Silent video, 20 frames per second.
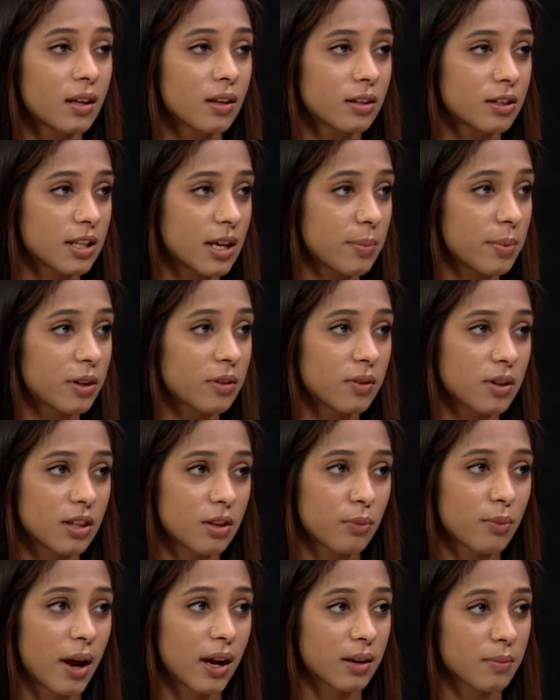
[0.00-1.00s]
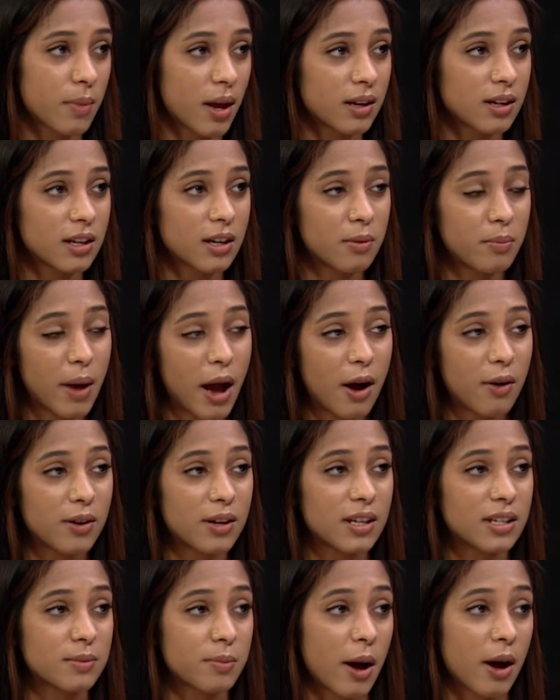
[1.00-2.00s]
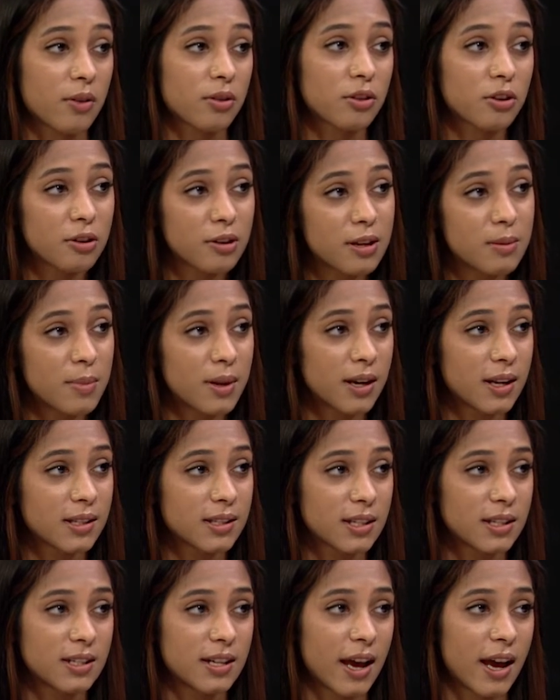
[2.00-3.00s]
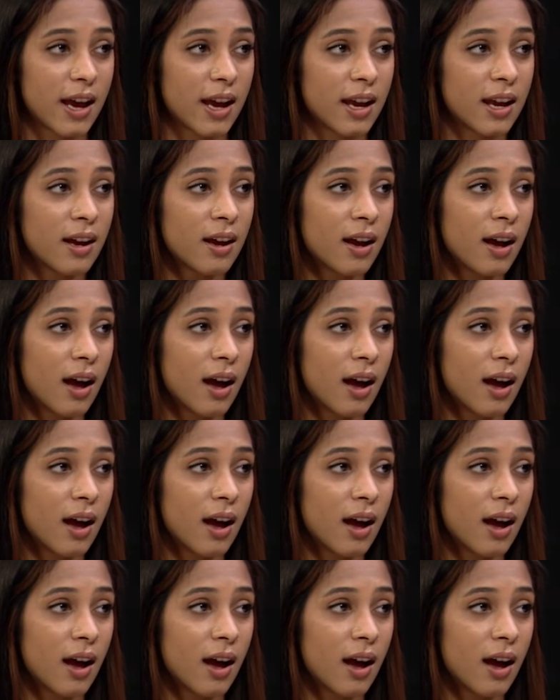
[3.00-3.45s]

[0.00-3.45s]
Typically the recommended amount is about 30 minutes a day.